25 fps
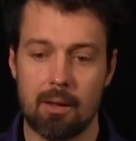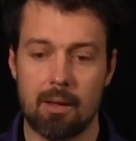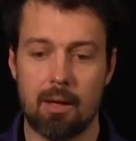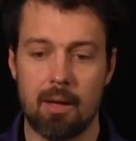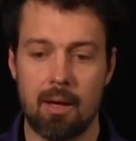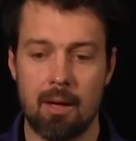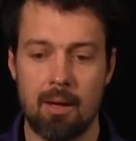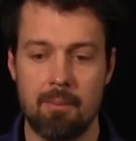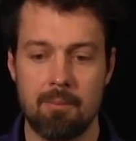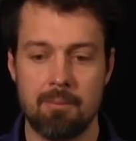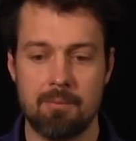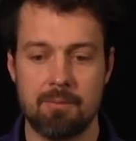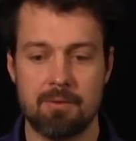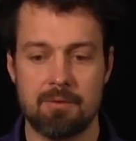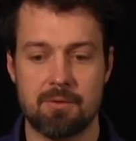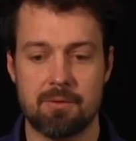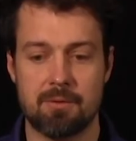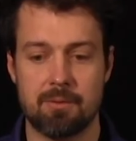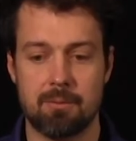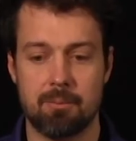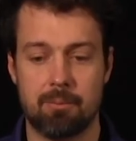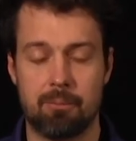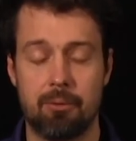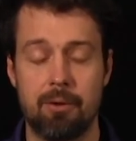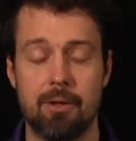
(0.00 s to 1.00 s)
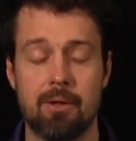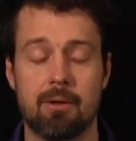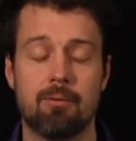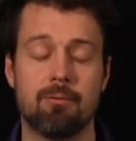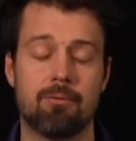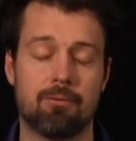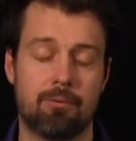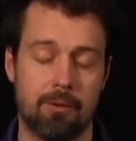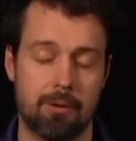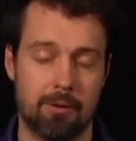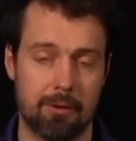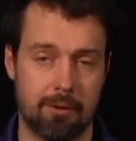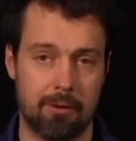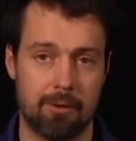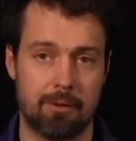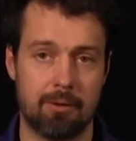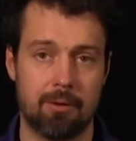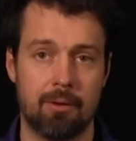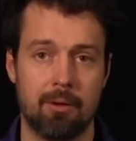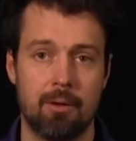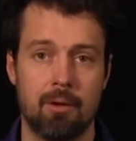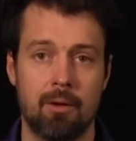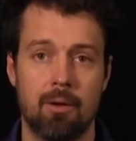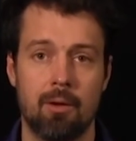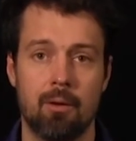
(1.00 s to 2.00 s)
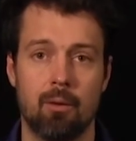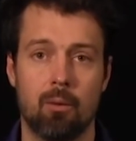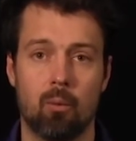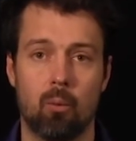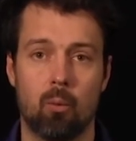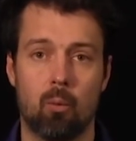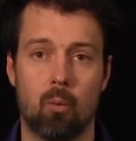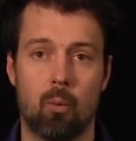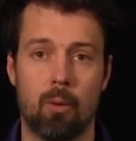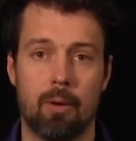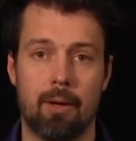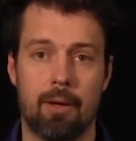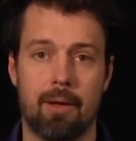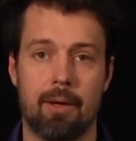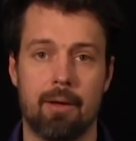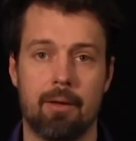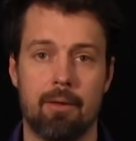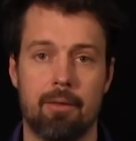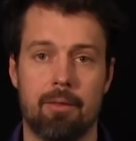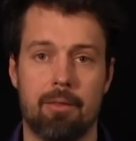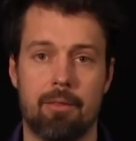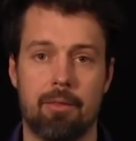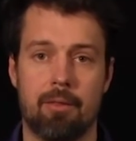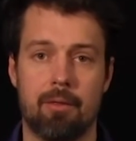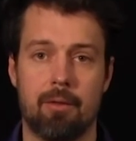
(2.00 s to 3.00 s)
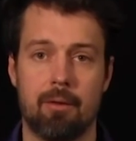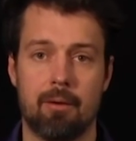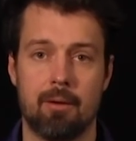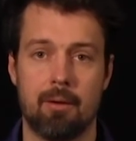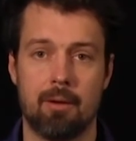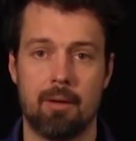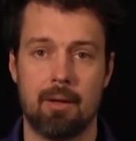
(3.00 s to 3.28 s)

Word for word: comes pre-configured with